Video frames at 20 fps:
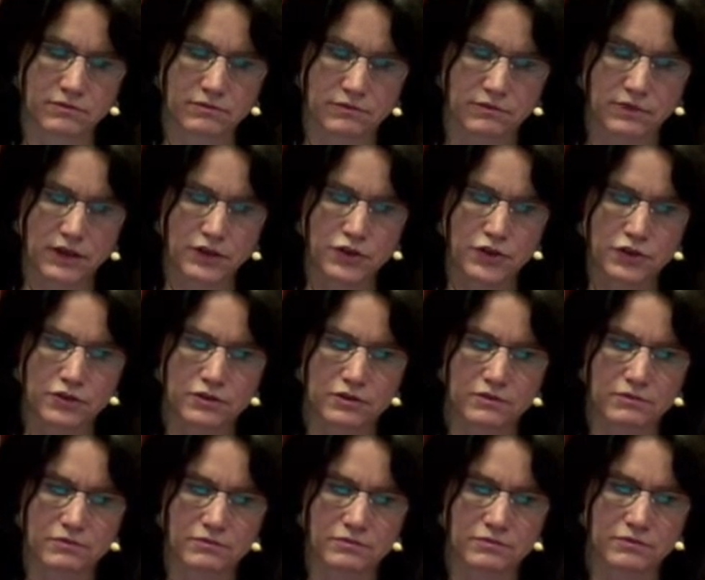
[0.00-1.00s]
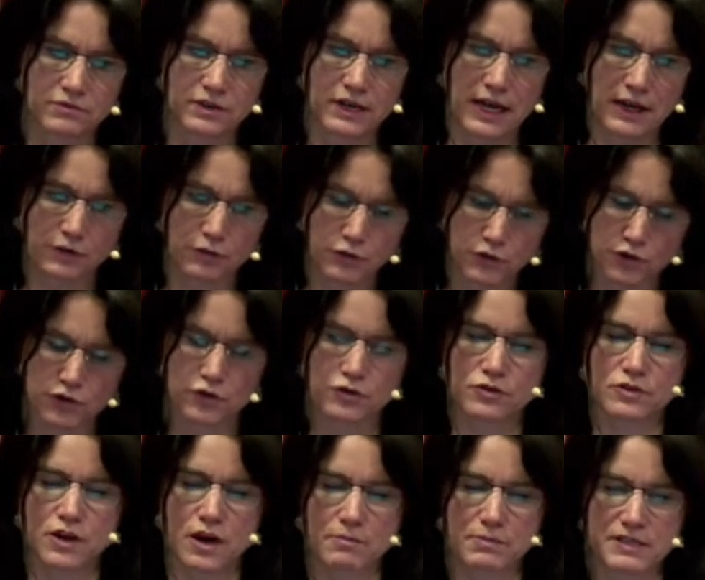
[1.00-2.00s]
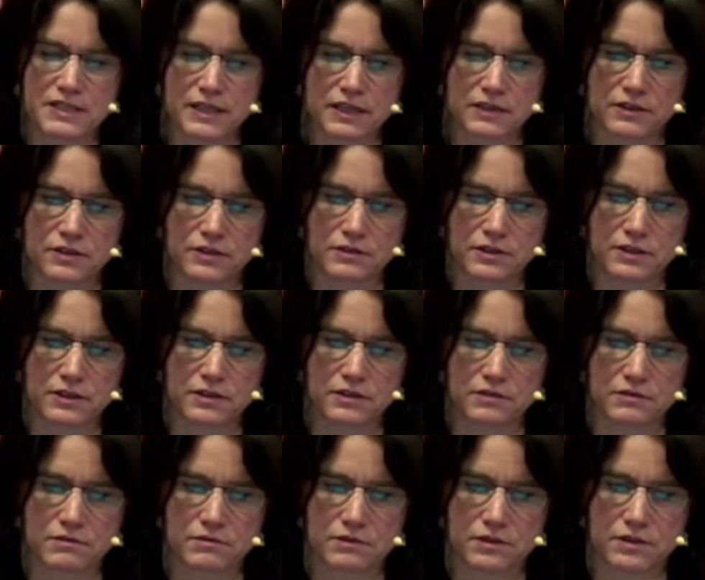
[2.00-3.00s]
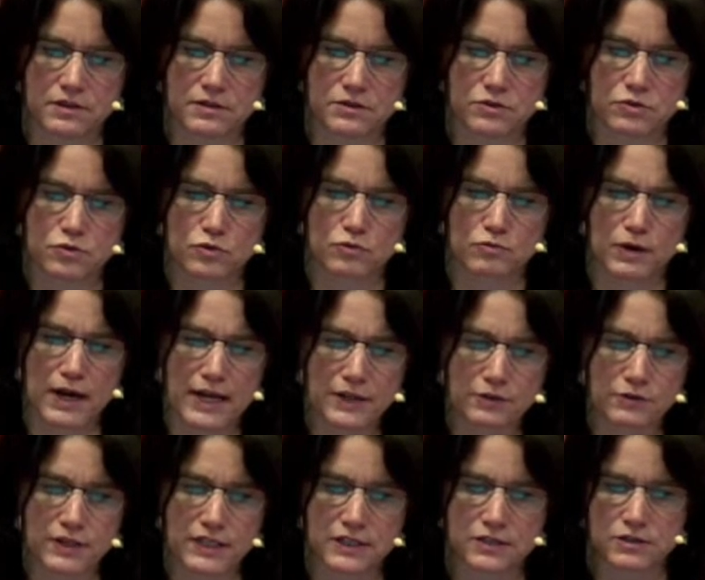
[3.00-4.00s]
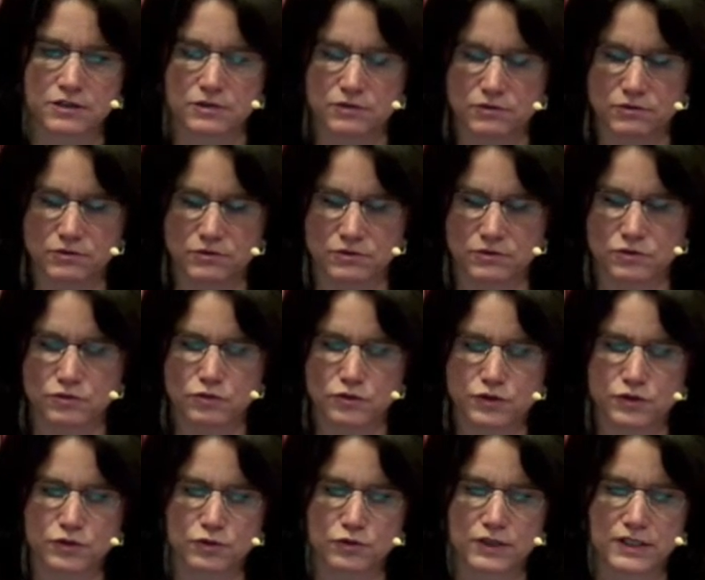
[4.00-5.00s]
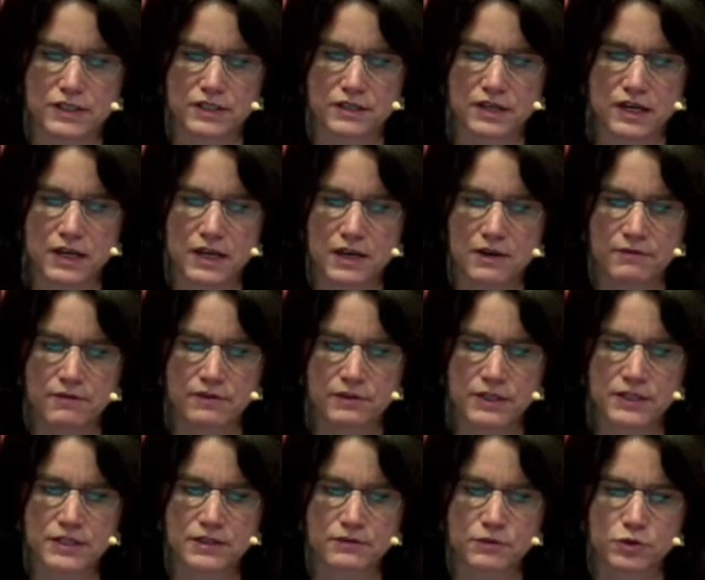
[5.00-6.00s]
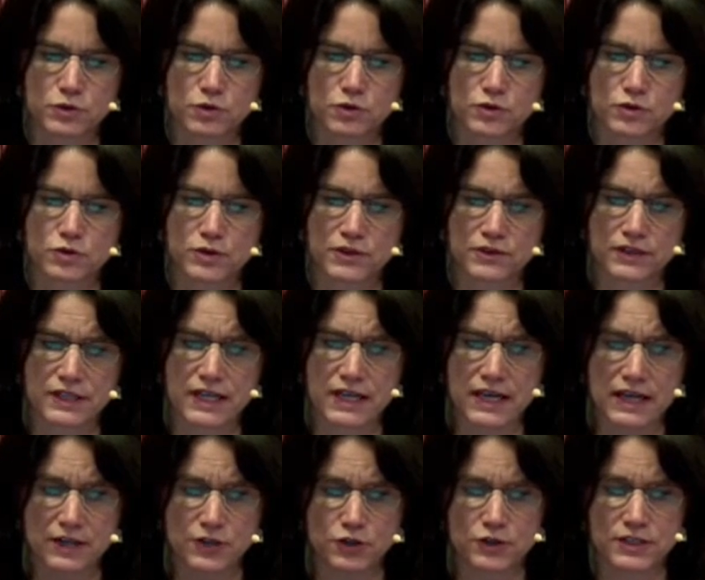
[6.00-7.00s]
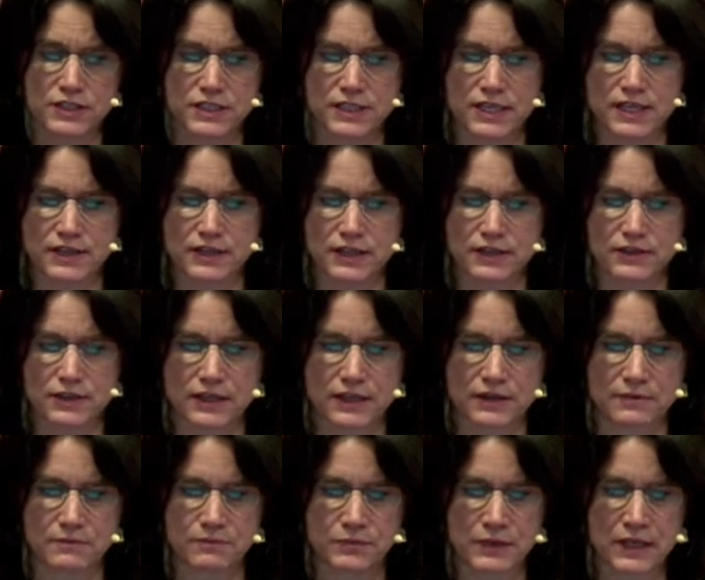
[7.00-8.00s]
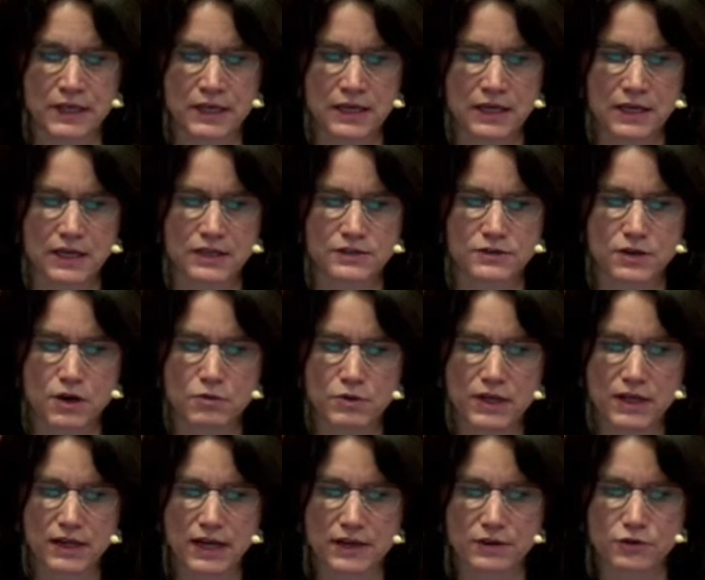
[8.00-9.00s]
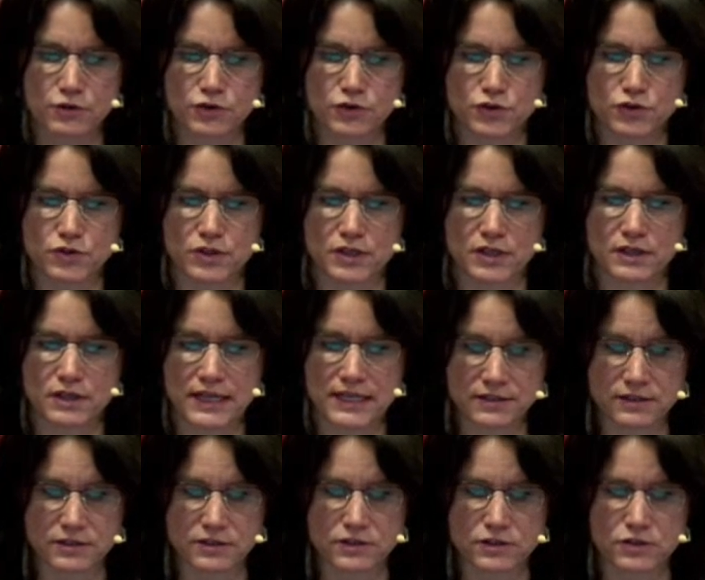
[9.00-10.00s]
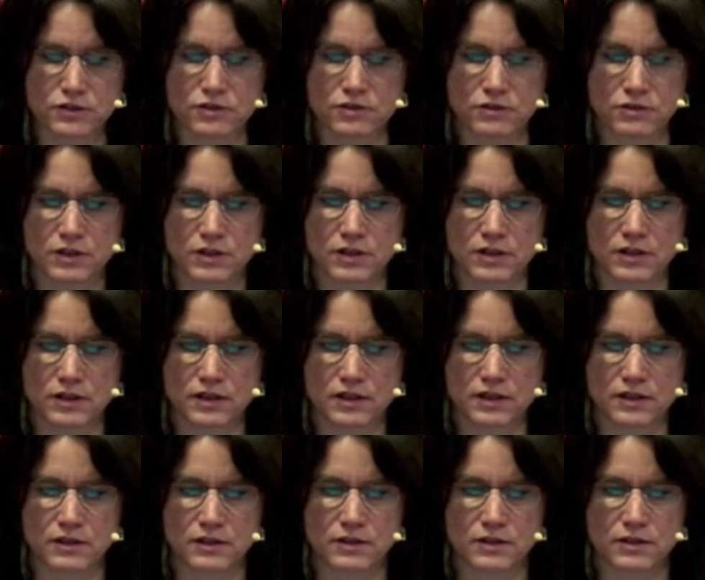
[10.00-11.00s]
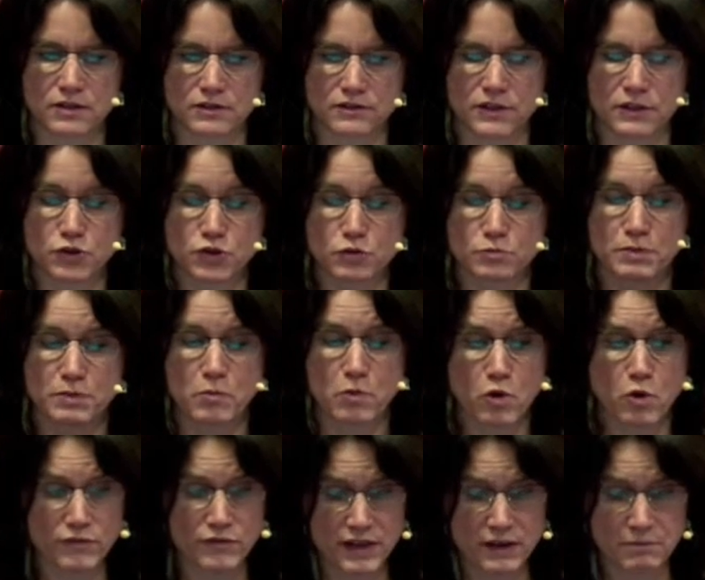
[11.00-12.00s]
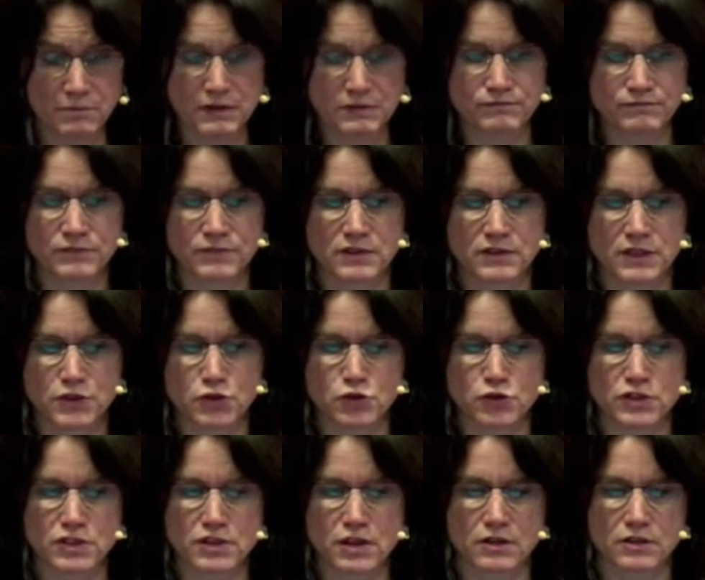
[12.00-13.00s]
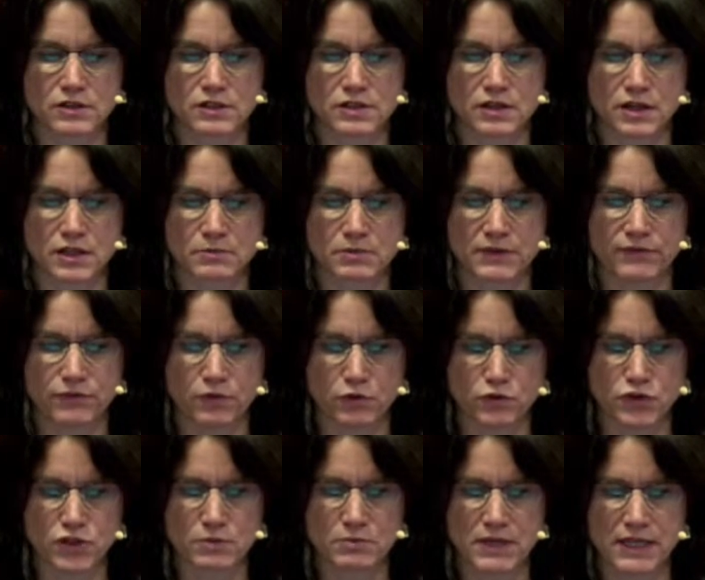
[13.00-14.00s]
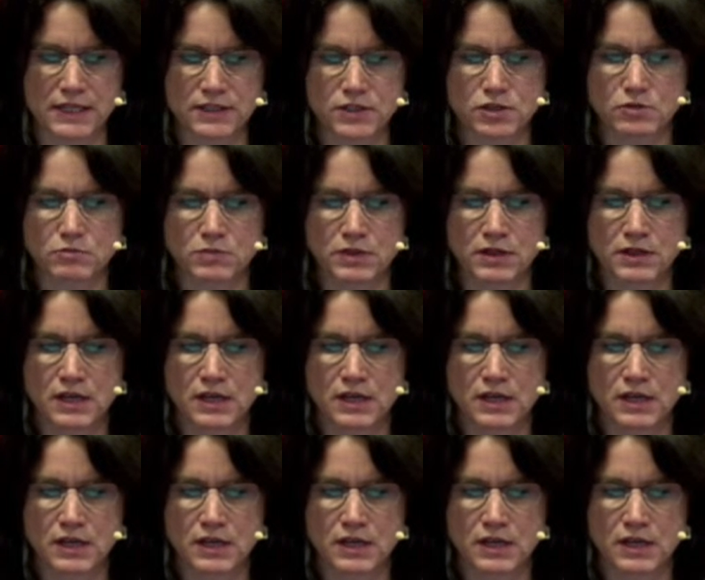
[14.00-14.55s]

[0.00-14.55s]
Russian language upper secondary school graduates or school students were interviewed also, and they actually say that the Estonian language lessons, there should be more of them. They should start before gymnasium,